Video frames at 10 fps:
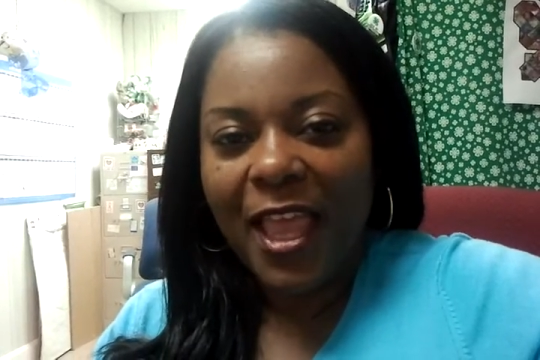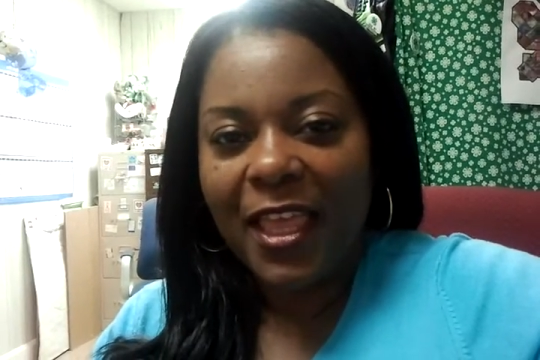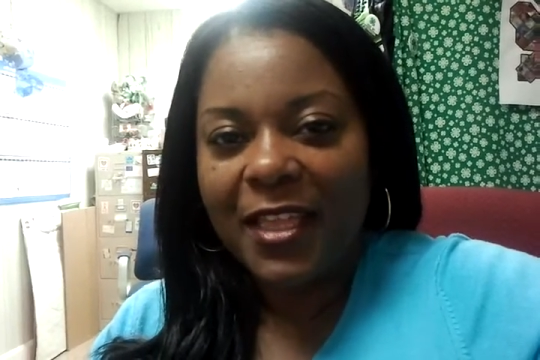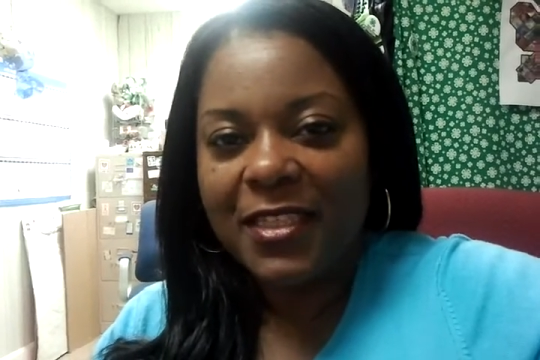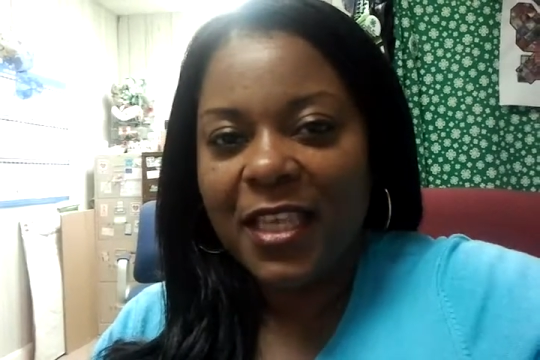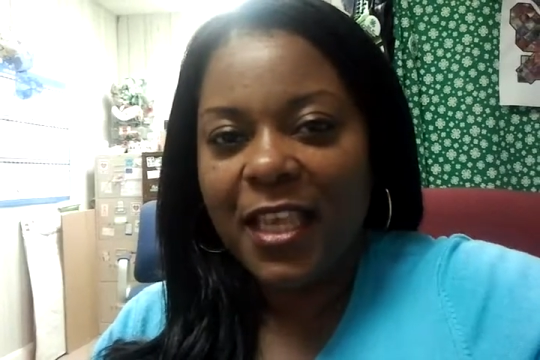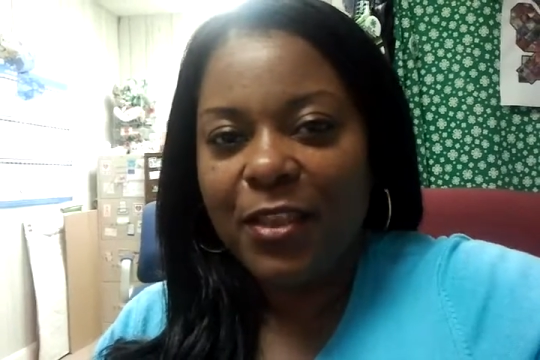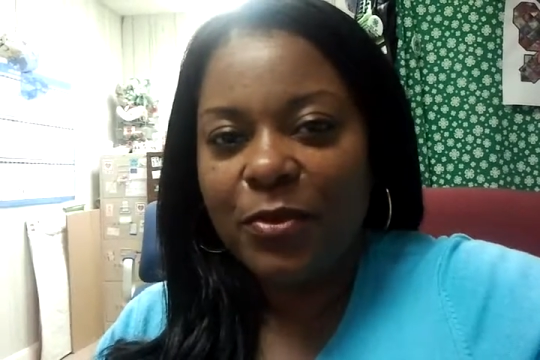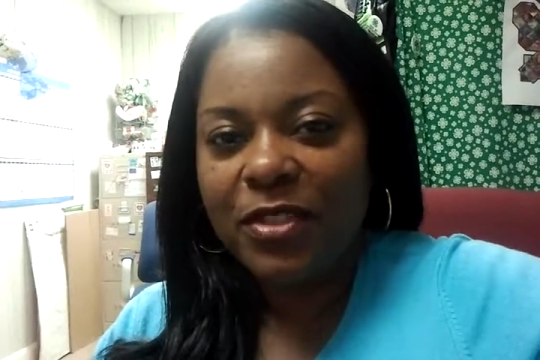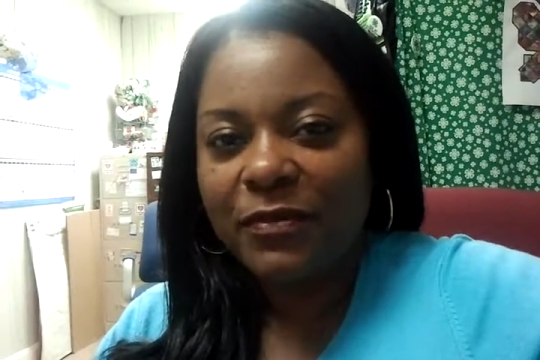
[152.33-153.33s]
And
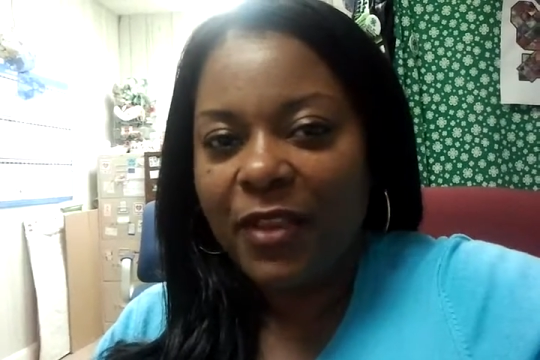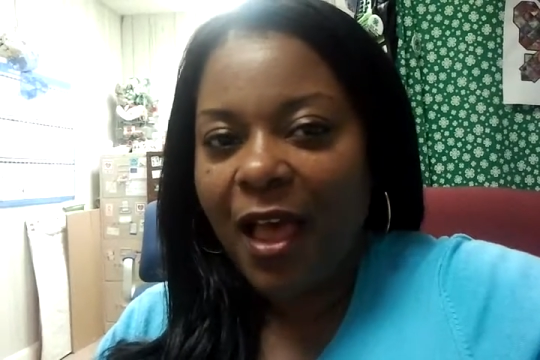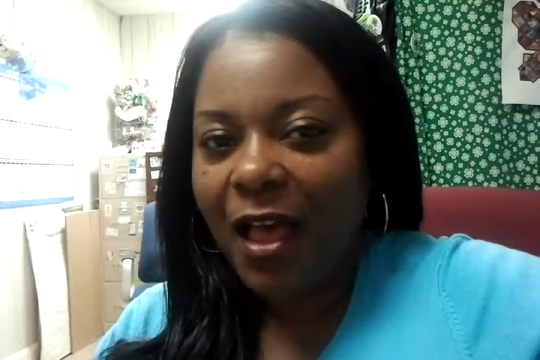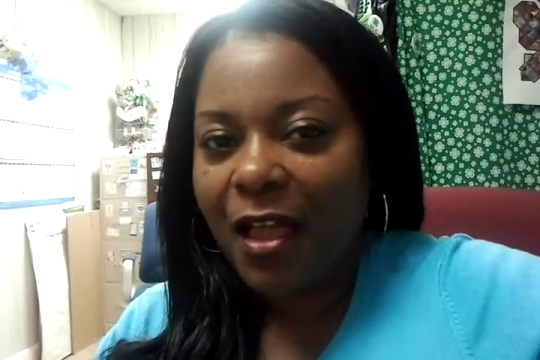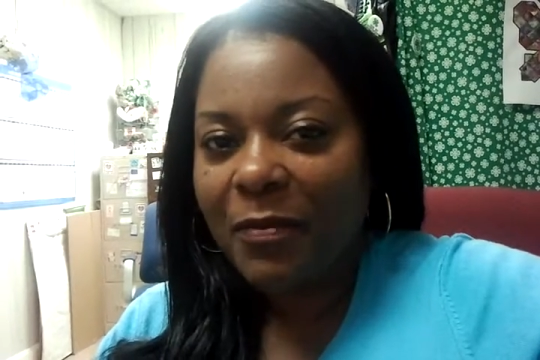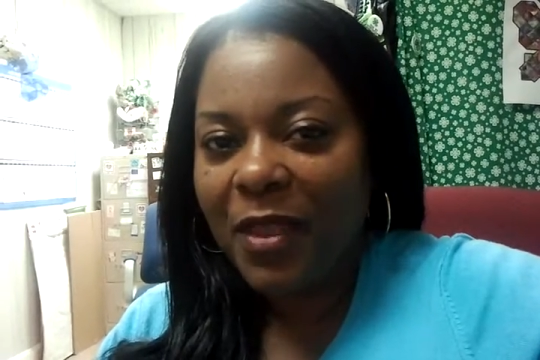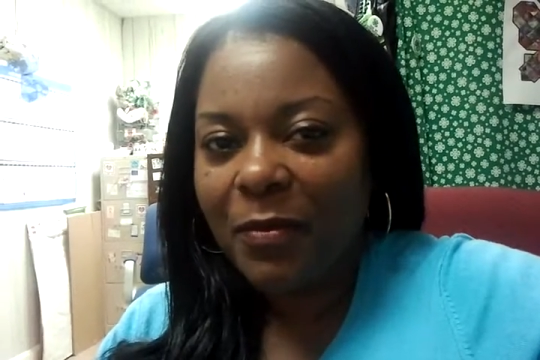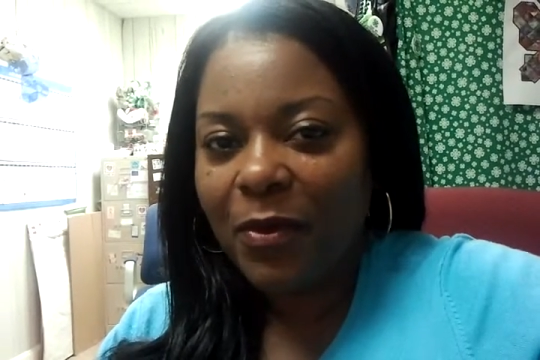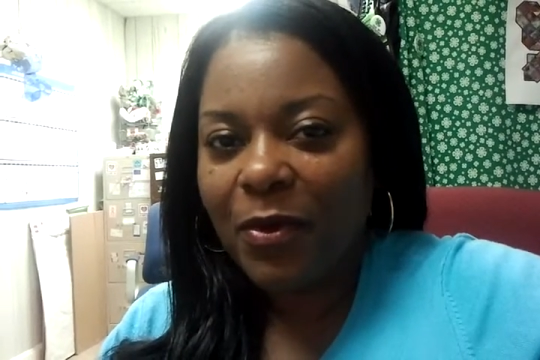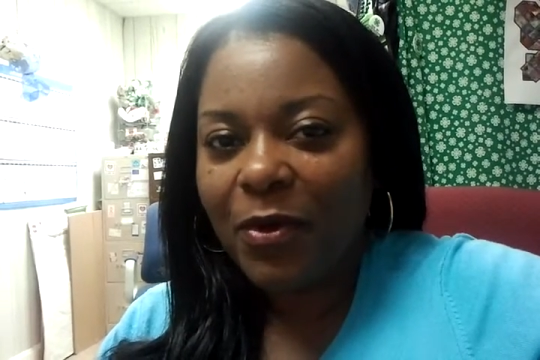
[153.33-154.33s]
continue to vlog,
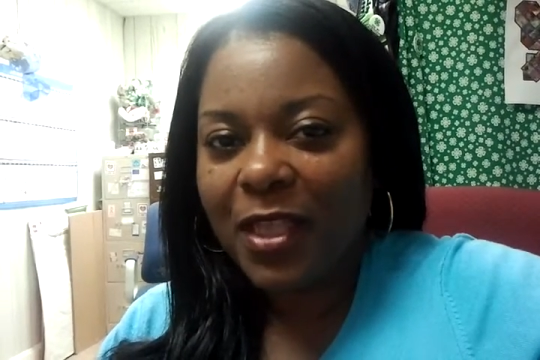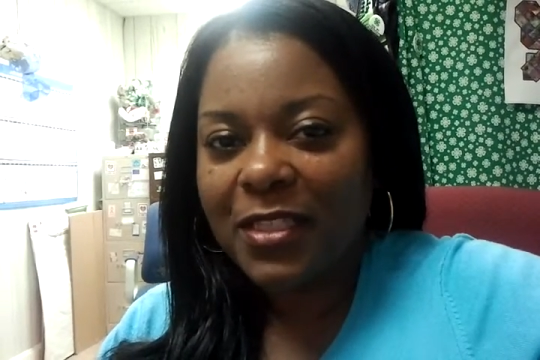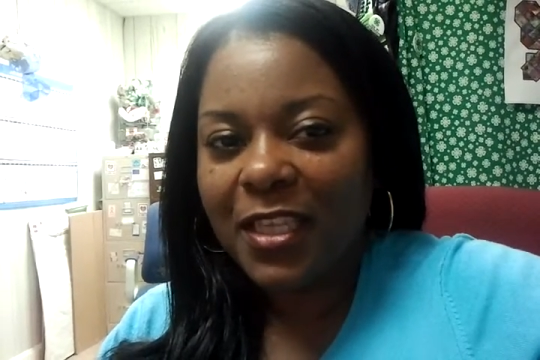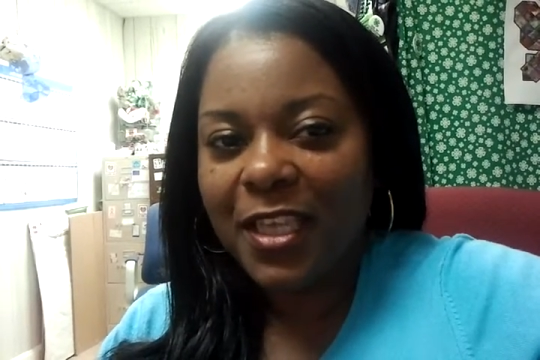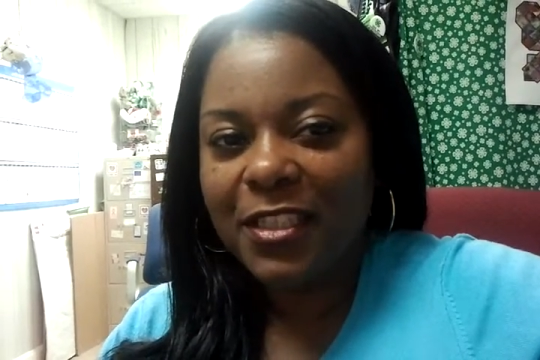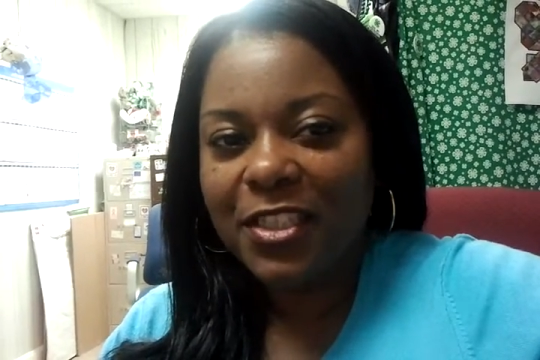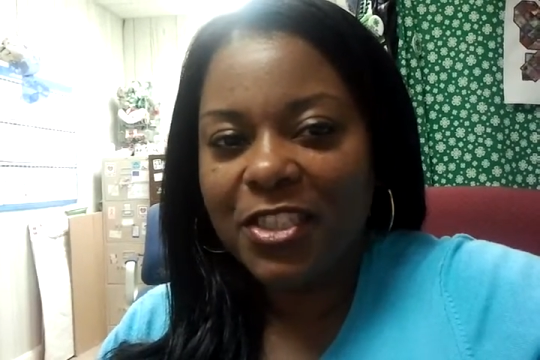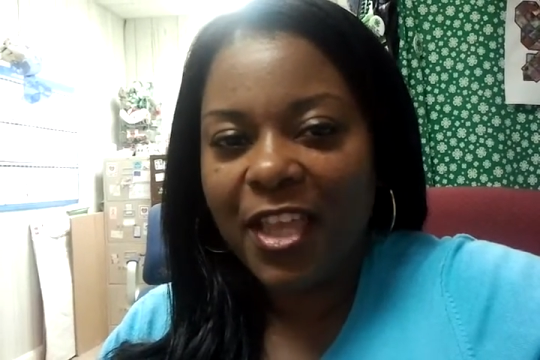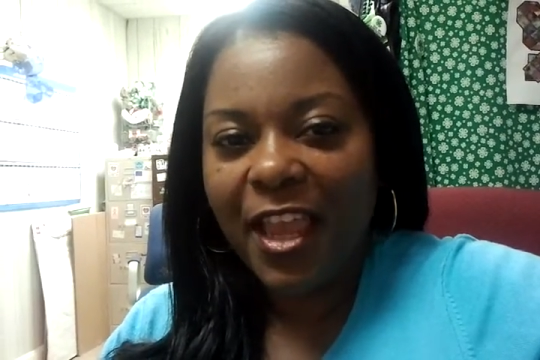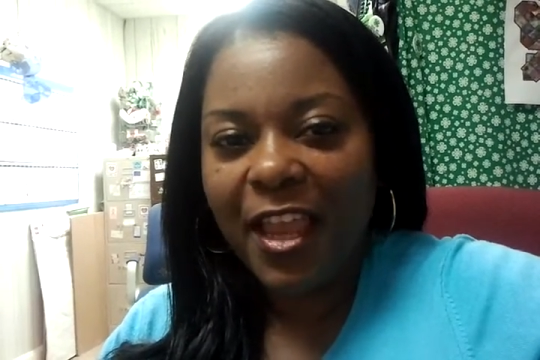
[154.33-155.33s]
people. Continue to
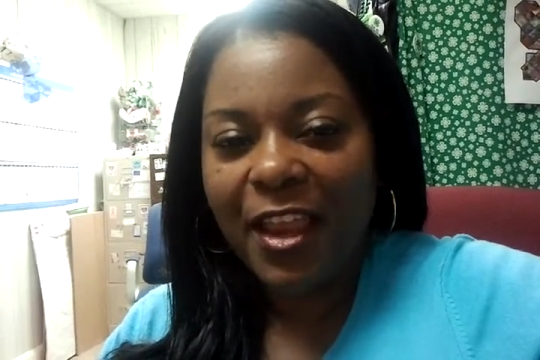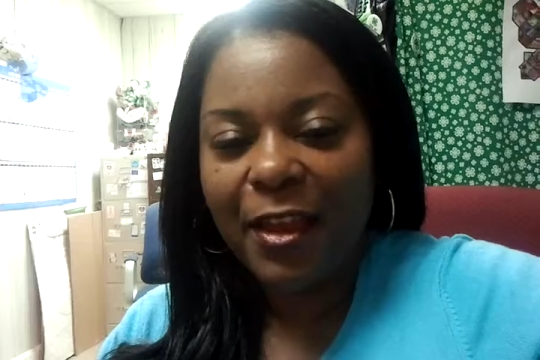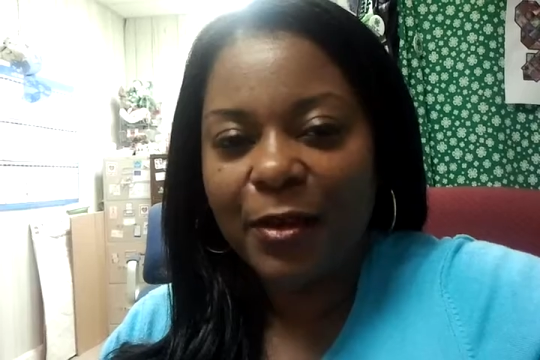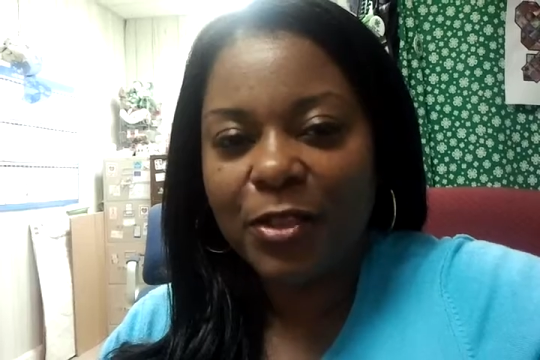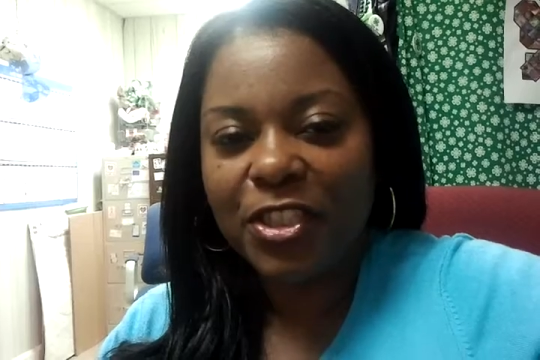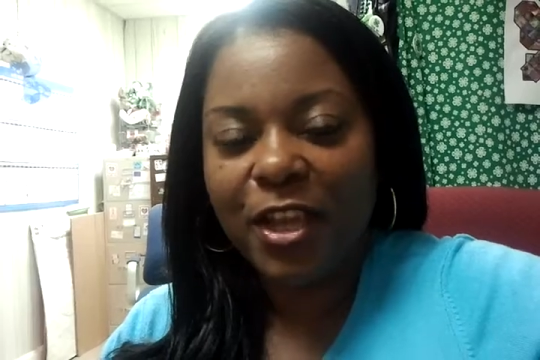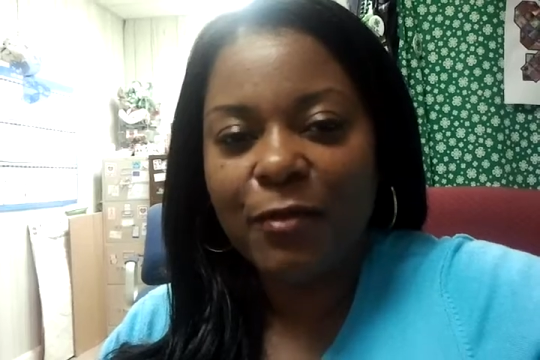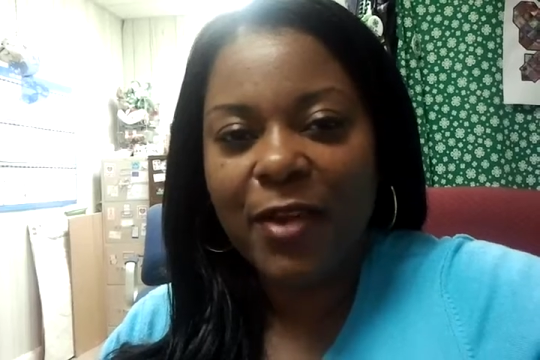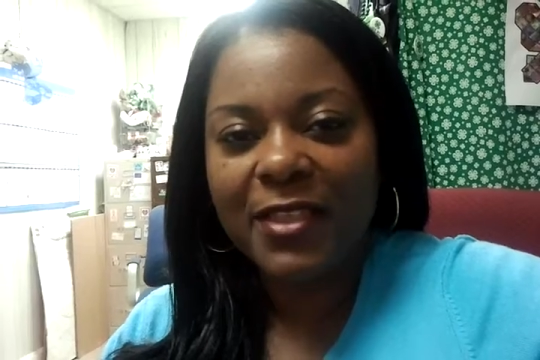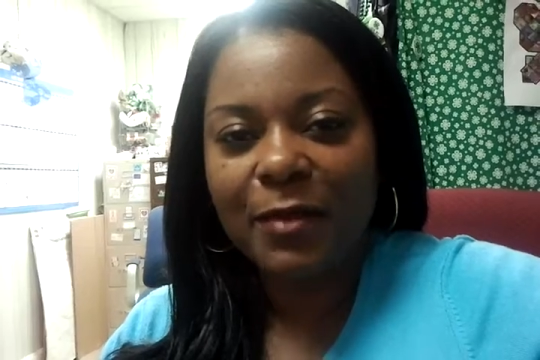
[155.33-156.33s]
share.
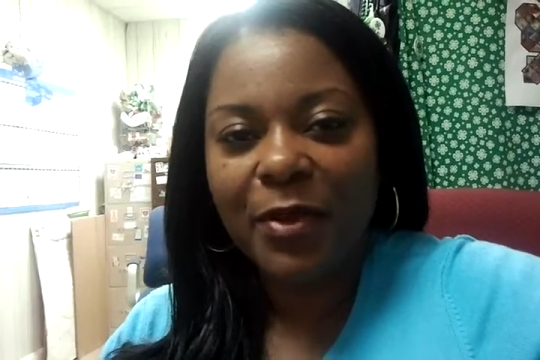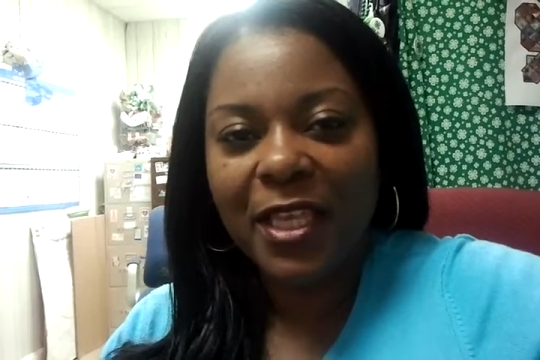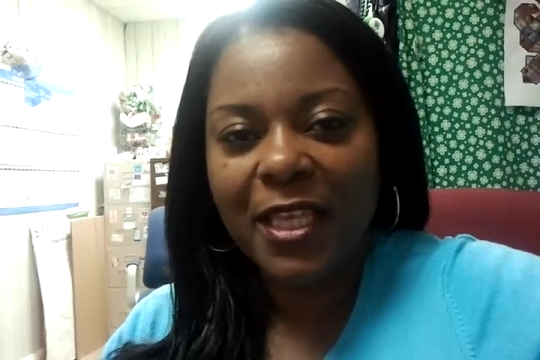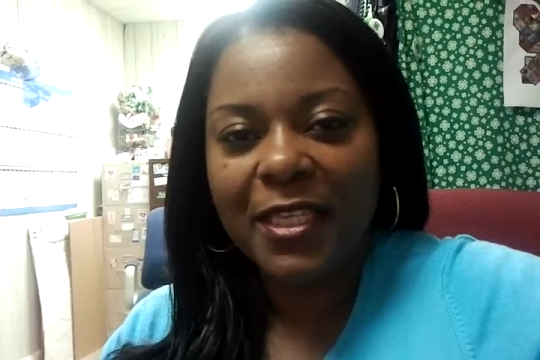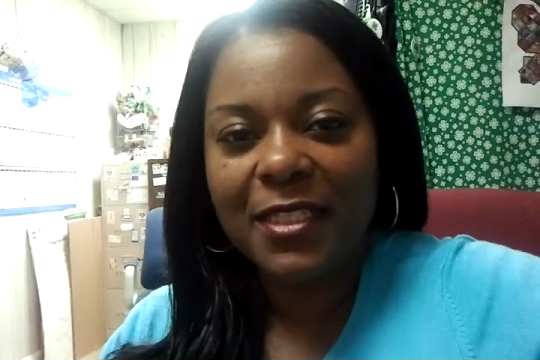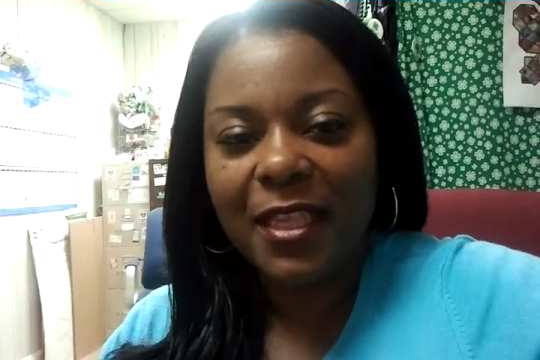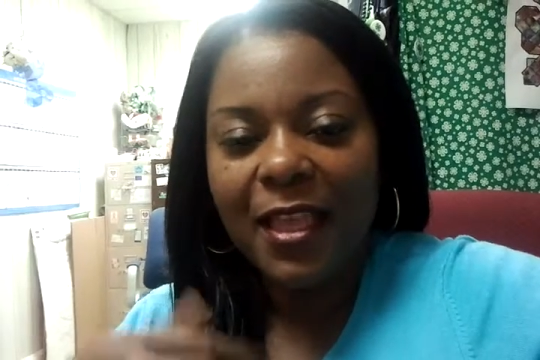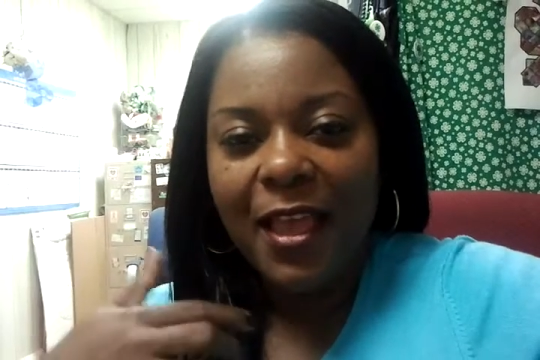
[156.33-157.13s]
Share recipes.